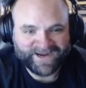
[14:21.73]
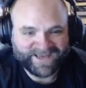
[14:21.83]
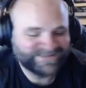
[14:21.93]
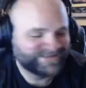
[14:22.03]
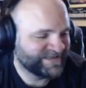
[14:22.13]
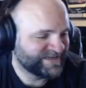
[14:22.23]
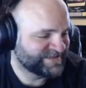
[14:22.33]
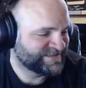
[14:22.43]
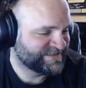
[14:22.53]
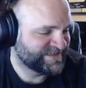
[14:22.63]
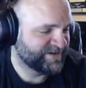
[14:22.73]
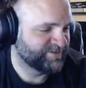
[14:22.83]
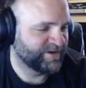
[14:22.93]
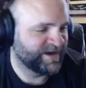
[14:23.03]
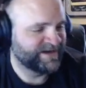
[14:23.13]
as things sit
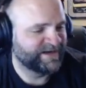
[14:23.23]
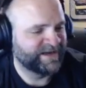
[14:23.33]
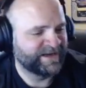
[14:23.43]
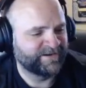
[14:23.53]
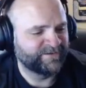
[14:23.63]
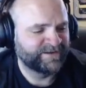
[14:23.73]
right now,